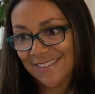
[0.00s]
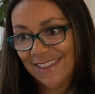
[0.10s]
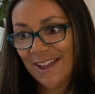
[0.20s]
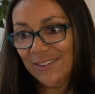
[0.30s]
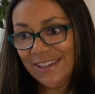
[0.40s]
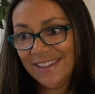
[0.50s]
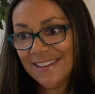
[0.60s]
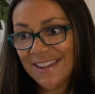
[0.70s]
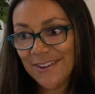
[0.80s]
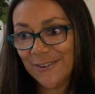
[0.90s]
Now we need
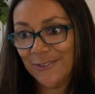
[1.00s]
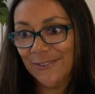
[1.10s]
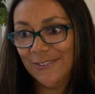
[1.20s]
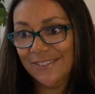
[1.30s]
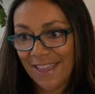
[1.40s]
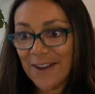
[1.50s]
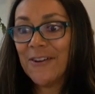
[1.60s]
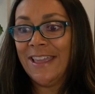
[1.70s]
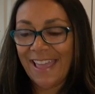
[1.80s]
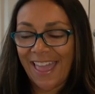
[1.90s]
to know.
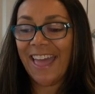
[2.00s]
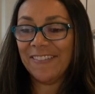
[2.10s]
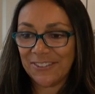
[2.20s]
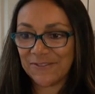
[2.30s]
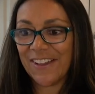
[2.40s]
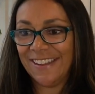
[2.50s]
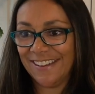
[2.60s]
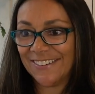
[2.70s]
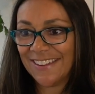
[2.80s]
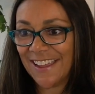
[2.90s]
Yeah, we have to find
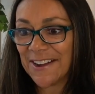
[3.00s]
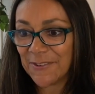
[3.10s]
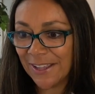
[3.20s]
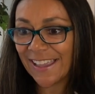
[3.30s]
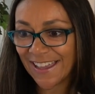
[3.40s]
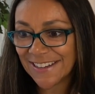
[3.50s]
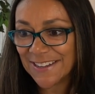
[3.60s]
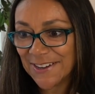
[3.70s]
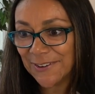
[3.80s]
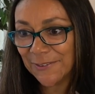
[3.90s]
out now. We've got
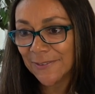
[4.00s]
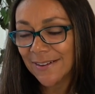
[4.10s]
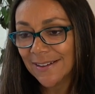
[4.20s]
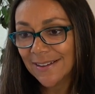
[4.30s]
to know.